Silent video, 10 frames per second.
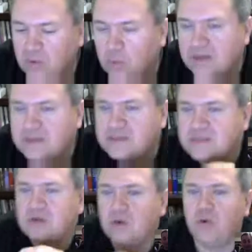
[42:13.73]

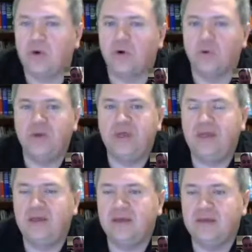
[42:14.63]
So are we,
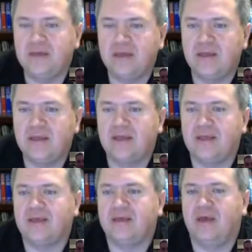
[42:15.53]

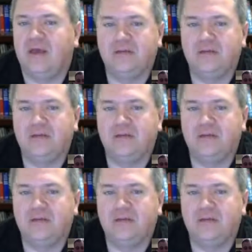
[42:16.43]
Cal,